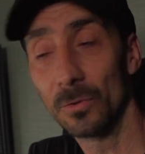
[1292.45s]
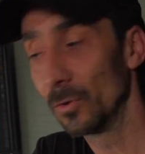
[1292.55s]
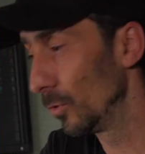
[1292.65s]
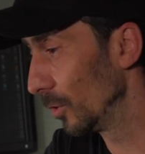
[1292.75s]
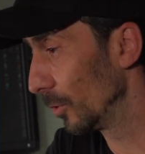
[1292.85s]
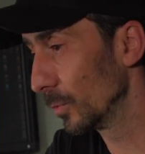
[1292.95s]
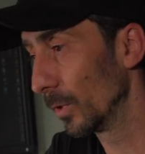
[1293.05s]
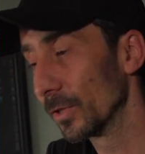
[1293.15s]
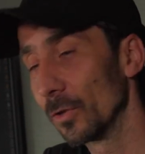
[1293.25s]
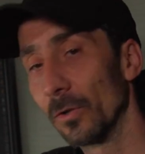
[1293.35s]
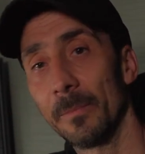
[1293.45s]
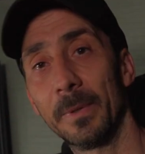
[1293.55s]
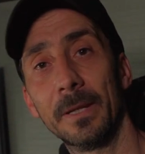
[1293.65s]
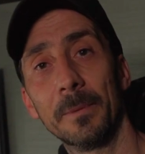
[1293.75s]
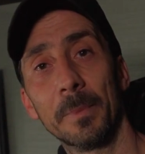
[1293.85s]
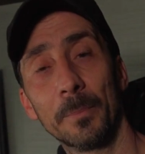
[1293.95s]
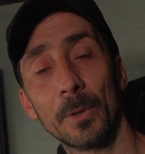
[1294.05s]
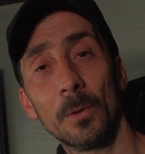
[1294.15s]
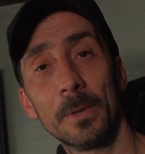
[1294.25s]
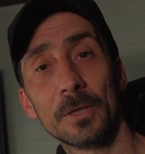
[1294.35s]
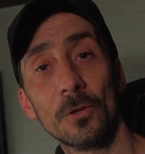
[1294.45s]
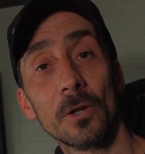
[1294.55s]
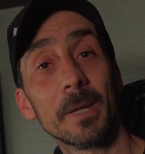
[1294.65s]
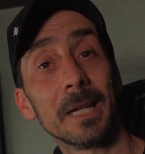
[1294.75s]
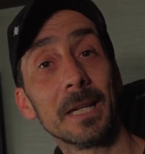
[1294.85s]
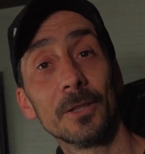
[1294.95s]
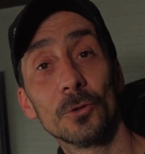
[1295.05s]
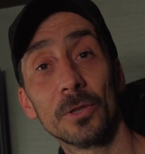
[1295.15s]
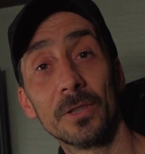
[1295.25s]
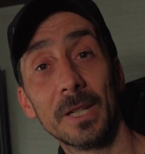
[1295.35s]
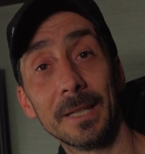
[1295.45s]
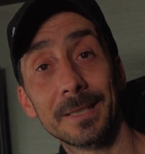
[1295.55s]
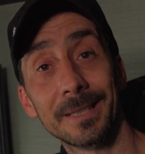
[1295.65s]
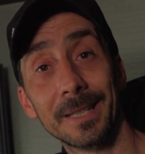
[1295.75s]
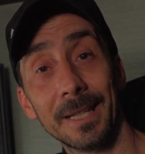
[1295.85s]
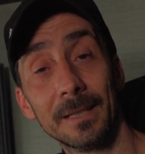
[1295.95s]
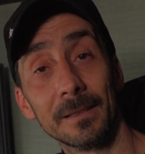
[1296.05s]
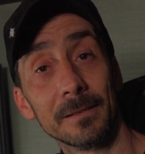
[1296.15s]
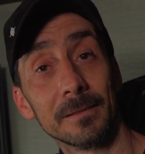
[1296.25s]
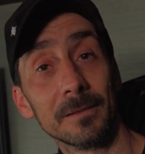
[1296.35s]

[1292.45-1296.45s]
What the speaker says: Who knows what it's gonna be, but probably it's gonna be related to drinks again,